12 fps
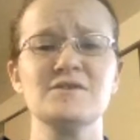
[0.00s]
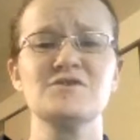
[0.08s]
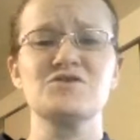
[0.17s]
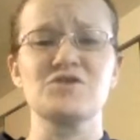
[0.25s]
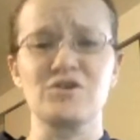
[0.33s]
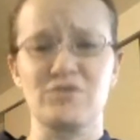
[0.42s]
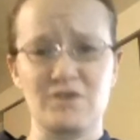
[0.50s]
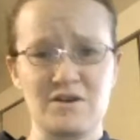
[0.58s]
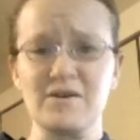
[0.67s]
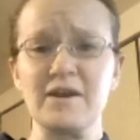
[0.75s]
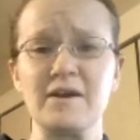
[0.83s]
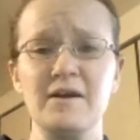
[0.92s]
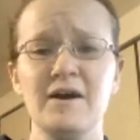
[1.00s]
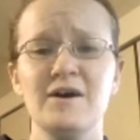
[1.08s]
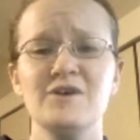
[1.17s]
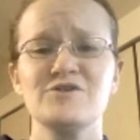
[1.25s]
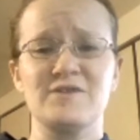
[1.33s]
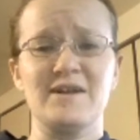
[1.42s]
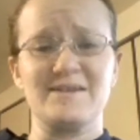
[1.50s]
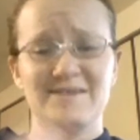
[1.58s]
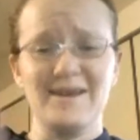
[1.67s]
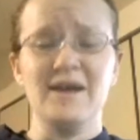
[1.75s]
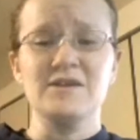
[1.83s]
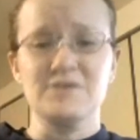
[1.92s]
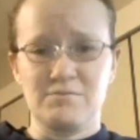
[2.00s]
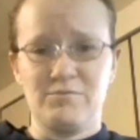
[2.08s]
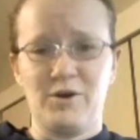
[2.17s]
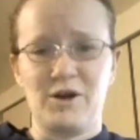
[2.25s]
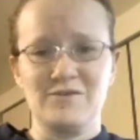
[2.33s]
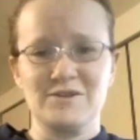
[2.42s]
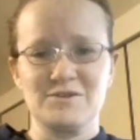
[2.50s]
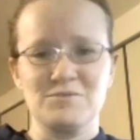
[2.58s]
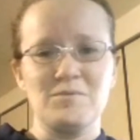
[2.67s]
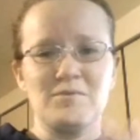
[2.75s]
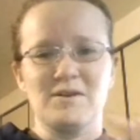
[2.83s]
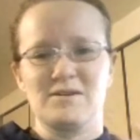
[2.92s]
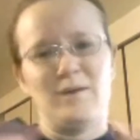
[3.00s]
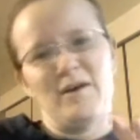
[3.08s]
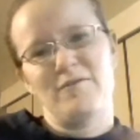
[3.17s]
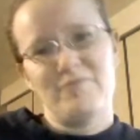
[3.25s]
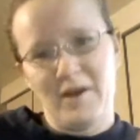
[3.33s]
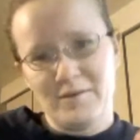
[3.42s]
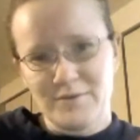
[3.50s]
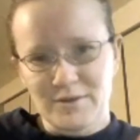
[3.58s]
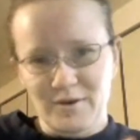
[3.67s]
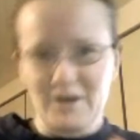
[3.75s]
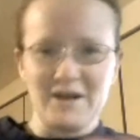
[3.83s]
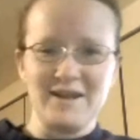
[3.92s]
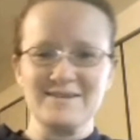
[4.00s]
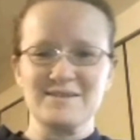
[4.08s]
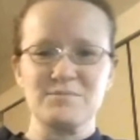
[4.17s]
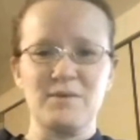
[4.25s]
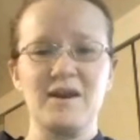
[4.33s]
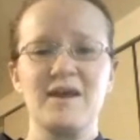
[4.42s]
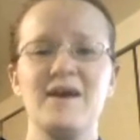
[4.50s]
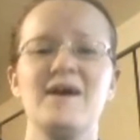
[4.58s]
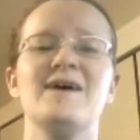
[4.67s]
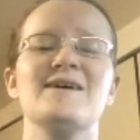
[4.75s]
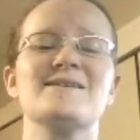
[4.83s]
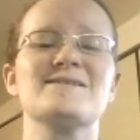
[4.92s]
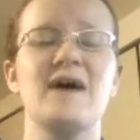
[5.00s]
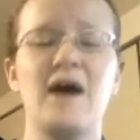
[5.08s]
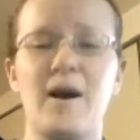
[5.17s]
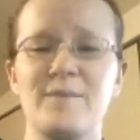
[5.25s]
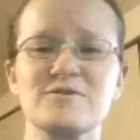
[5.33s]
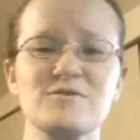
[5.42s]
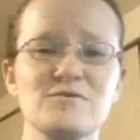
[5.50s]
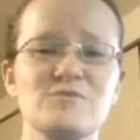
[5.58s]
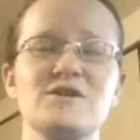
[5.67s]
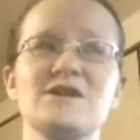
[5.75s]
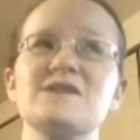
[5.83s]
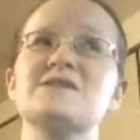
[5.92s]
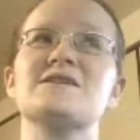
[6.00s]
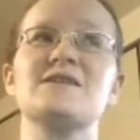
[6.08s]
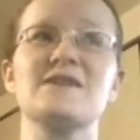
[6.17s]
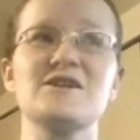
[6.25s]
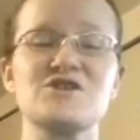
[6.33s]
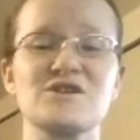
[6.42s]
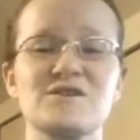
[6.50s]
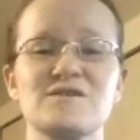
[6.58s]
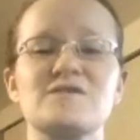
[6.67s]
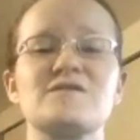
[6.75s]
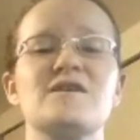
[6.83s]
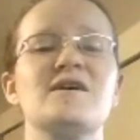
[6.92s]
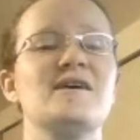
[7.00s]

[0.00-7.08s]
to the gravy. So that's the ending part of it. So maybe it's about 5 ingredients, but absolutely delicious.